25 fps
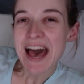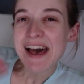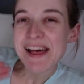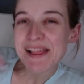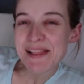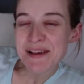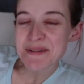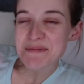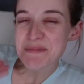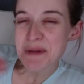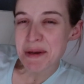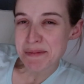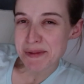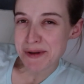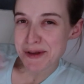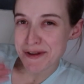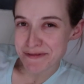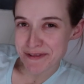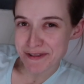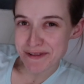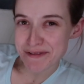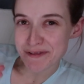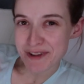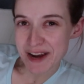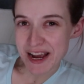Hello my
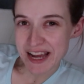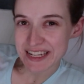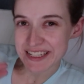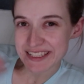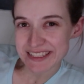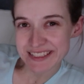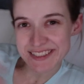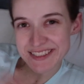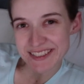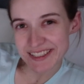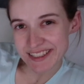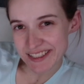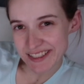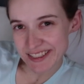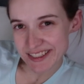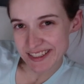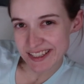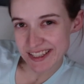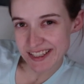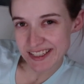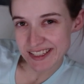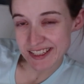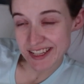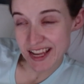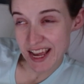beautiful friends. It is
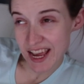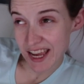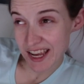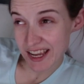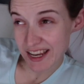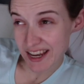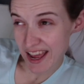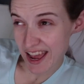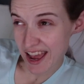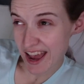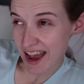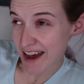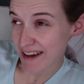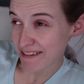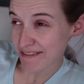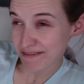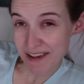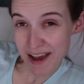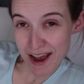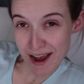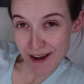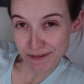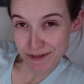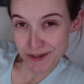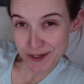the day and a half
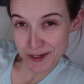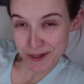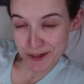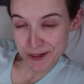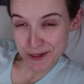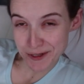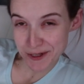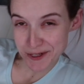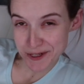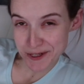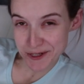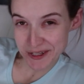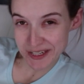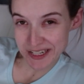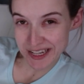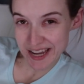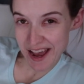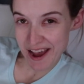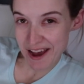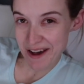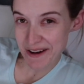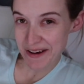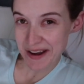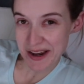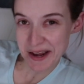after surgery
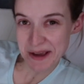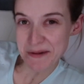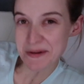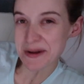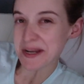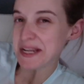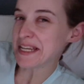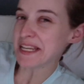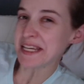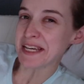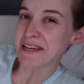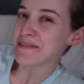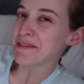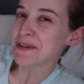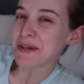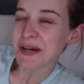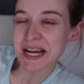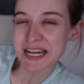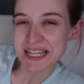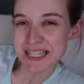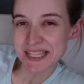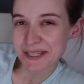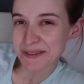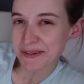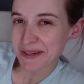now and I wanted to give you
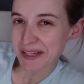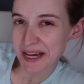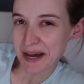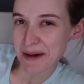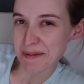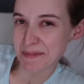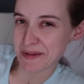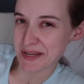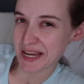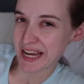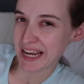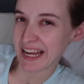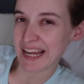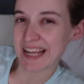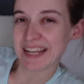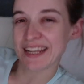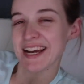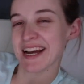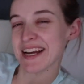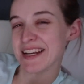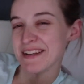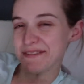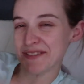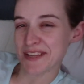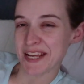guys a quick update and
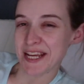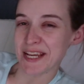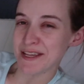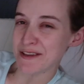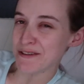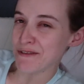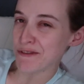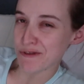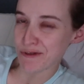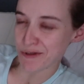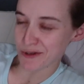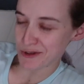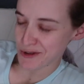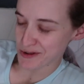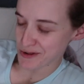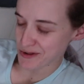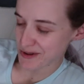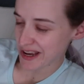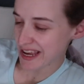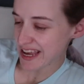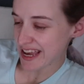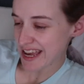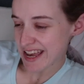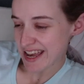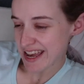kind of take you through
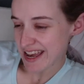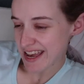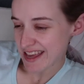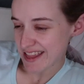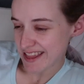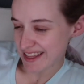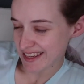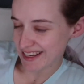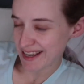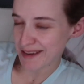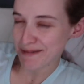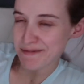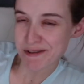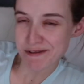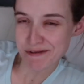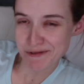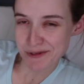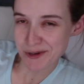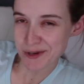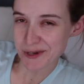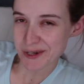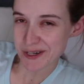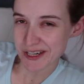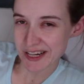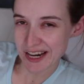the day
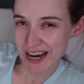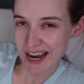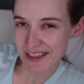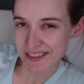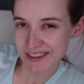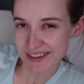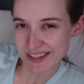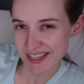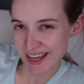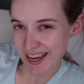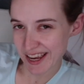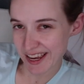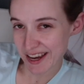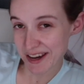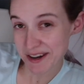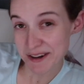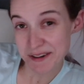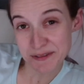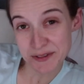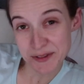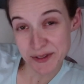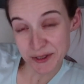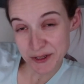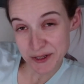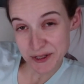before and the day
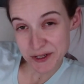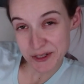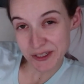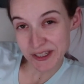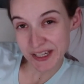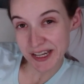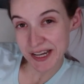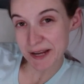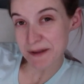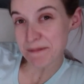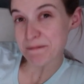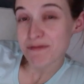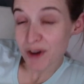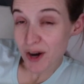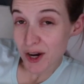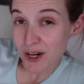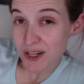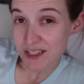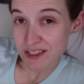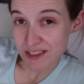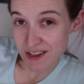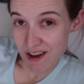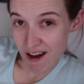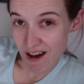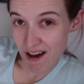of surgery.
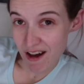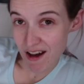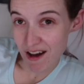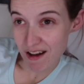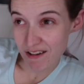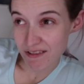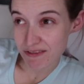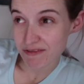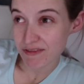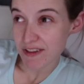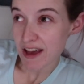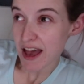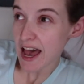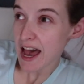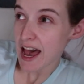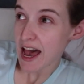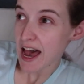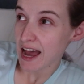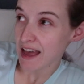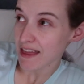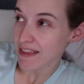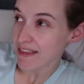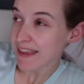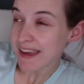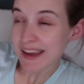First off,
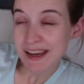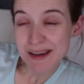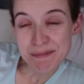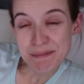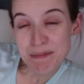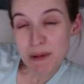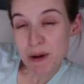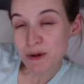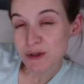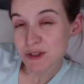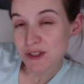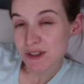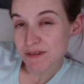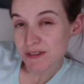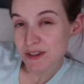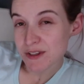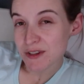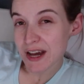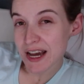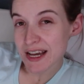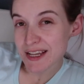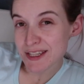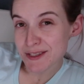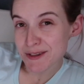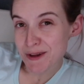I think most of you
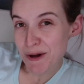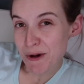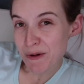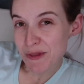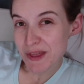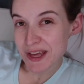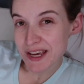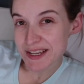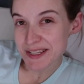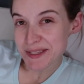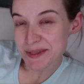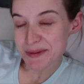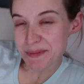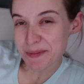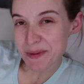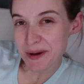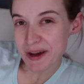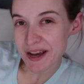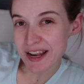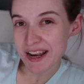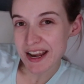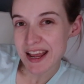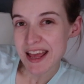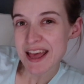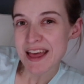guys know this,
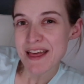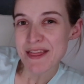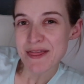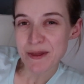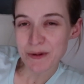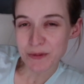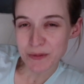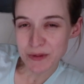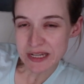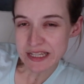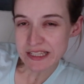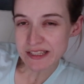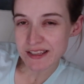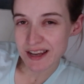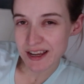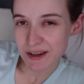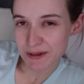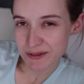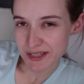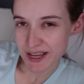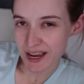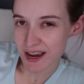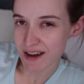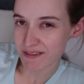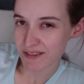but the reason I
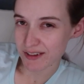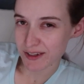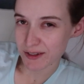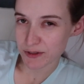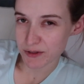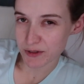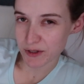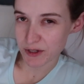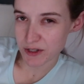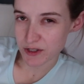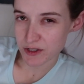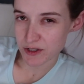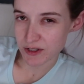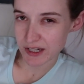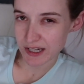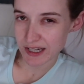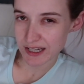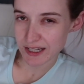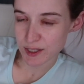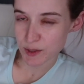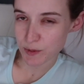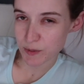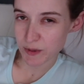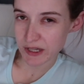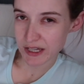was having surgery
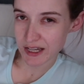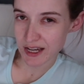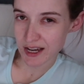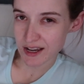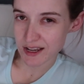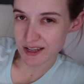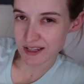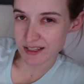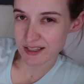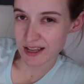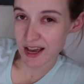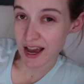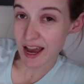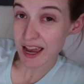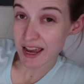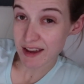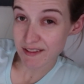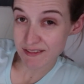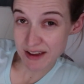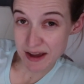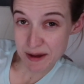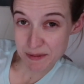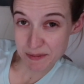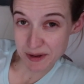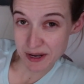is because I have
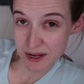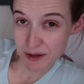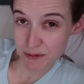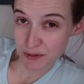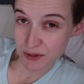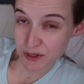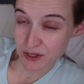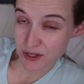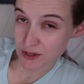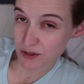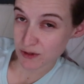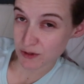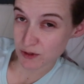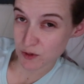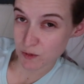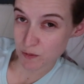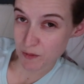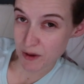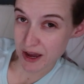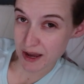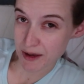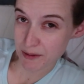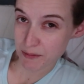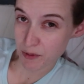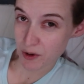not been able to use
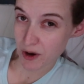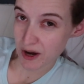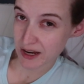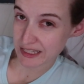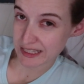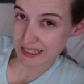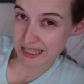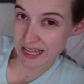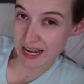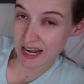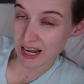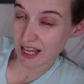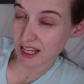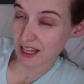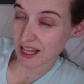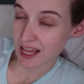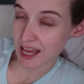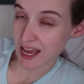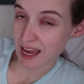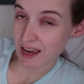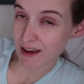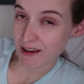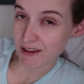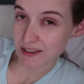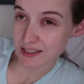my prosthetic
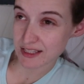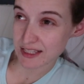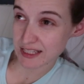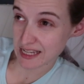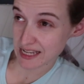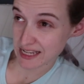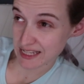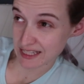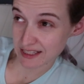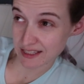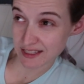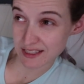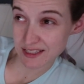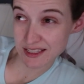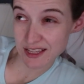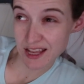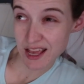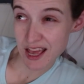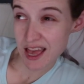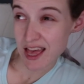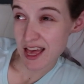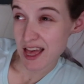leg since